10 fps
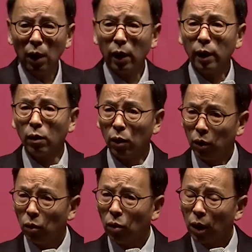
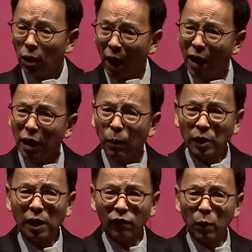You look at
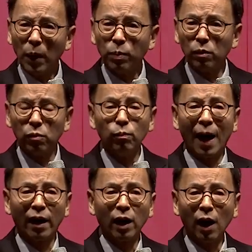80% of the people who
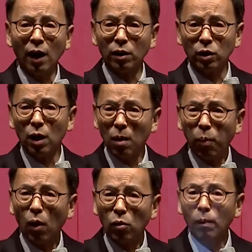buy cars
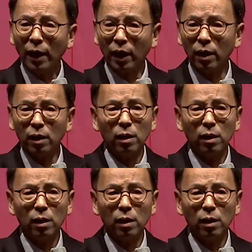borrow money.